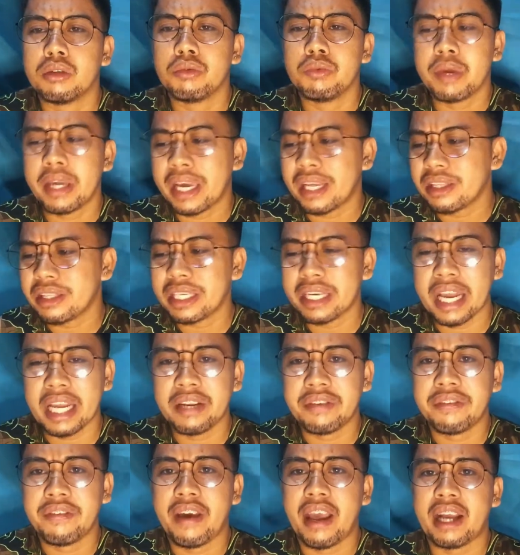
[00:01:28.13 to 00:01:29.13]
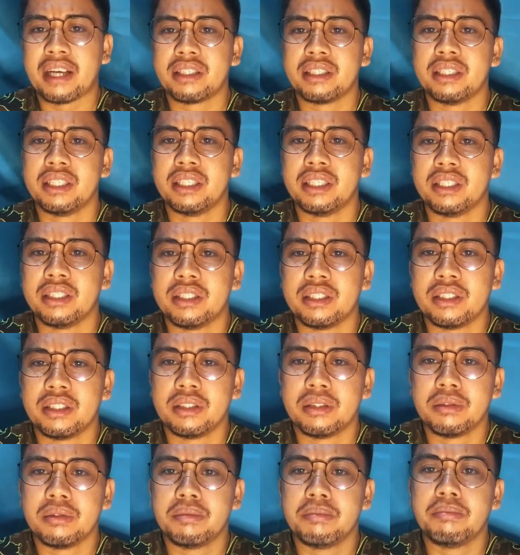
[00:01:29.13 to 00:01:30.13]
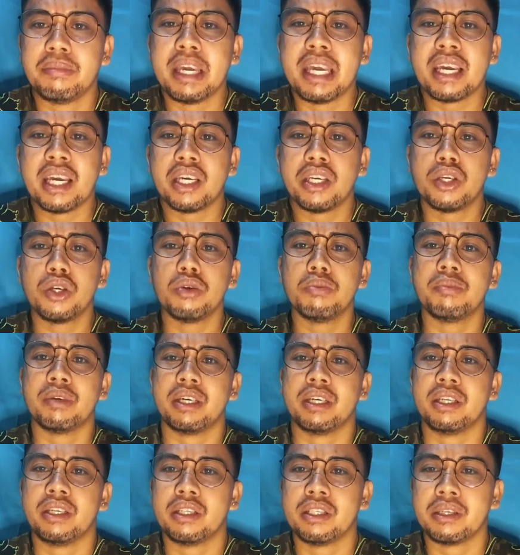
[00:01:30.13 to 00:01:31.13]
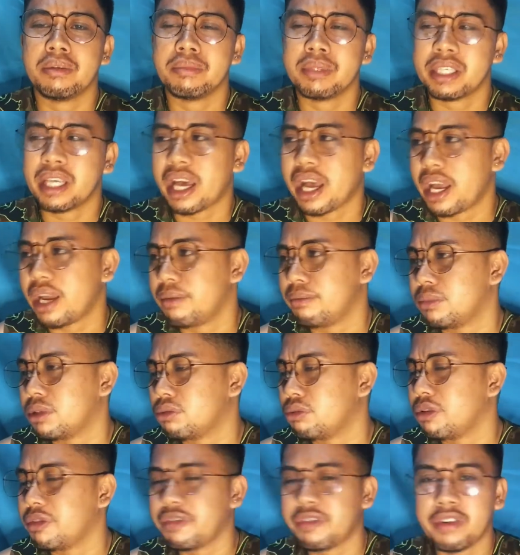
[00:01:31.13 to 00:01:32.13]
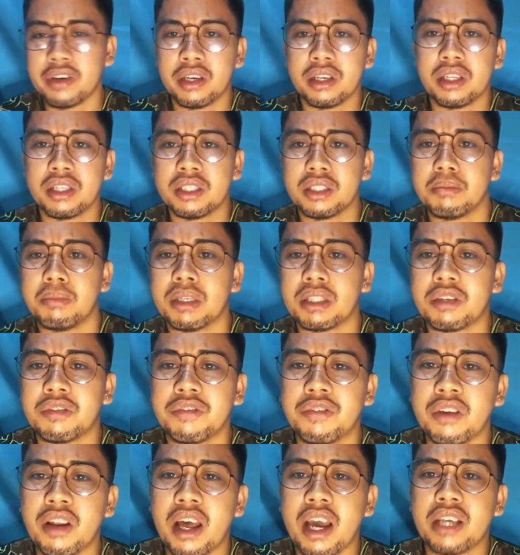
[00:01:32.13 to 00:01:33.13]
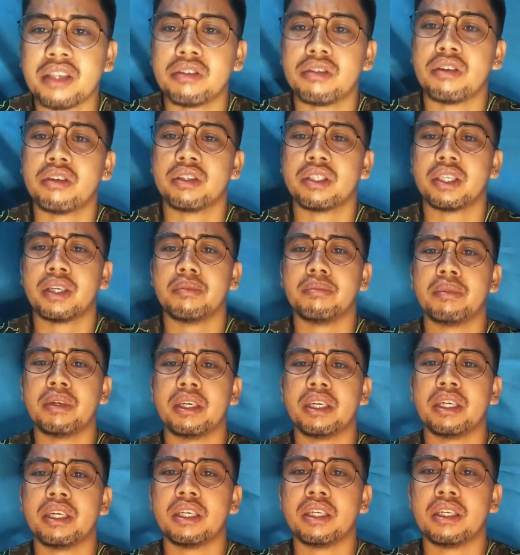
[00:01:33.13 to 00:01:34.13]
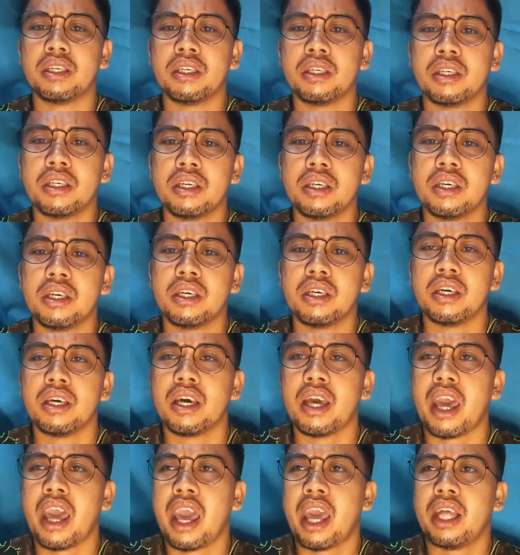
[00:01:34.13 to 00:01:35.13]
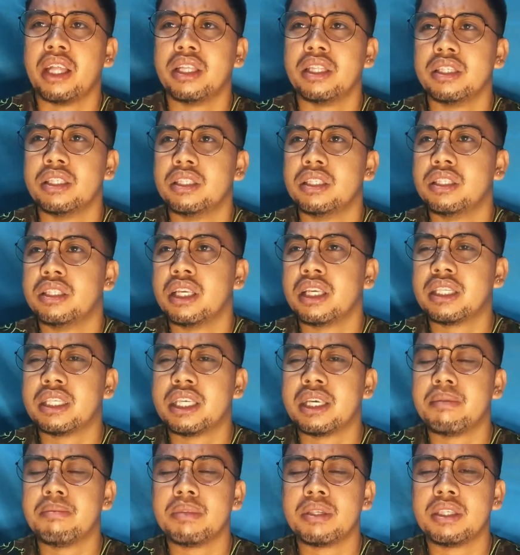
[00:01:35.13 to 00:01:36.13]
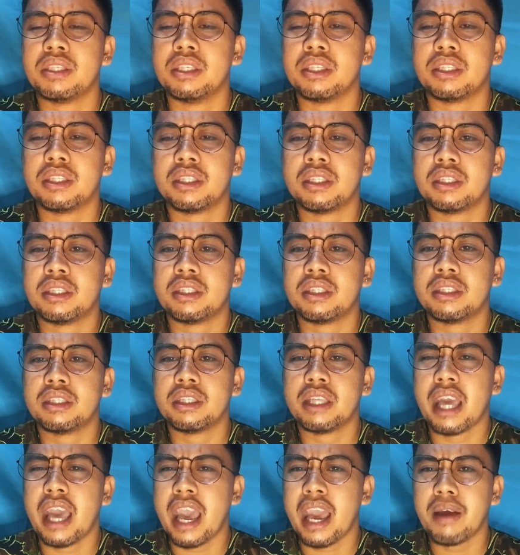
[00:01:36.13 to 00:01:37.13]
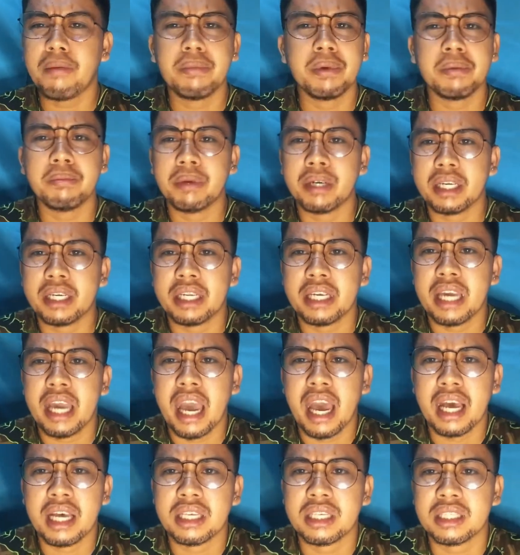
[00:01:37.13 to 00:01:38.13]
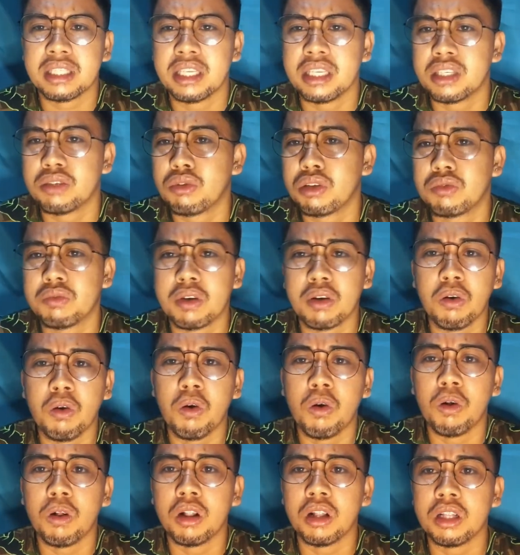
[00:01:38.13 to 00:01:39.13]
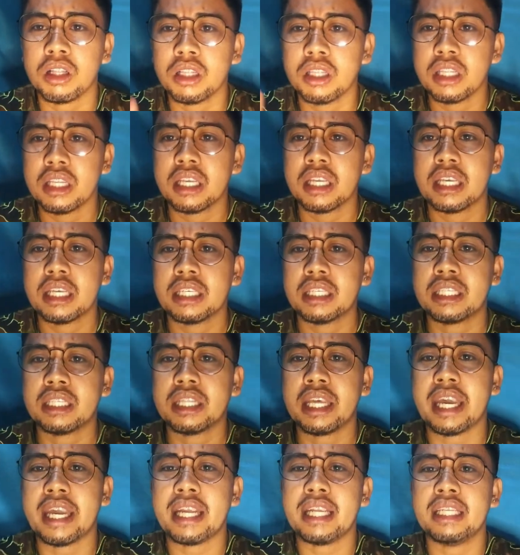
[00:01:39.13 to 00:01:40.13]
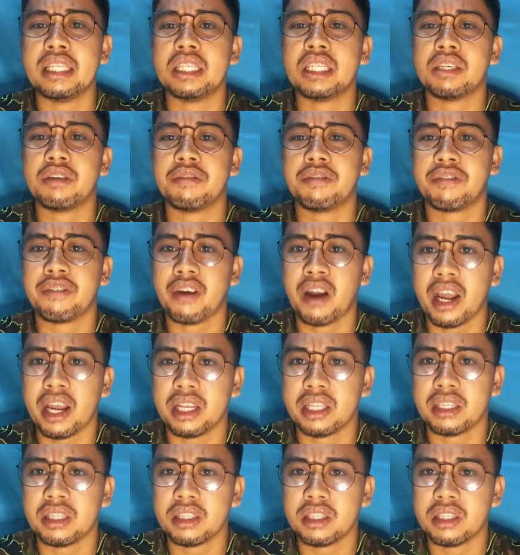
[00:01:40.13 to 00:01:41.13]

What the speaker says: We can't deny the fact that being a human, sometimes we feel the butterflies in our tummy, and it seems that everybody has this what we call stage fright.